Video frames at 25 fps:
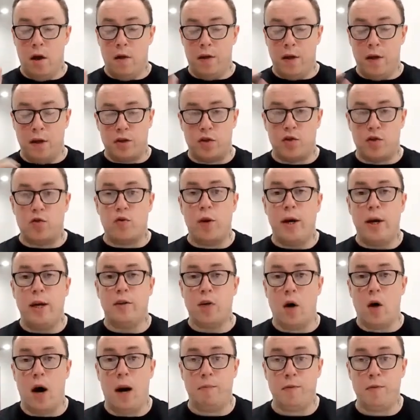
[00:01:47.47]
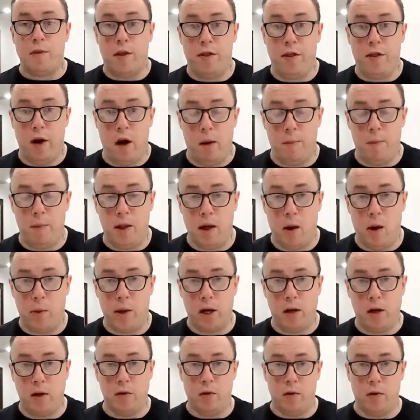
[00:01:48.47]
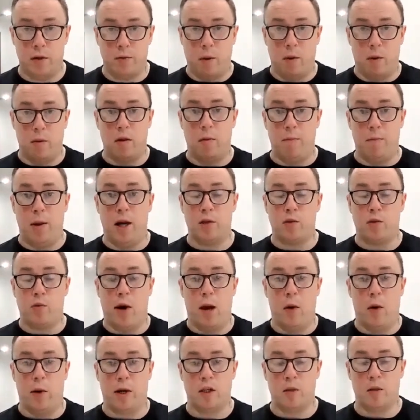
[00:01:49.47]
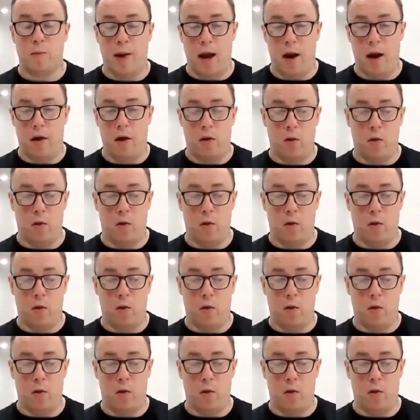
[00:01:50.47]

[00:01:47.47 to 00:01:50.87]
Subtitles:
There's 3 types of therapy that we can do. It's probably the best way to explain it.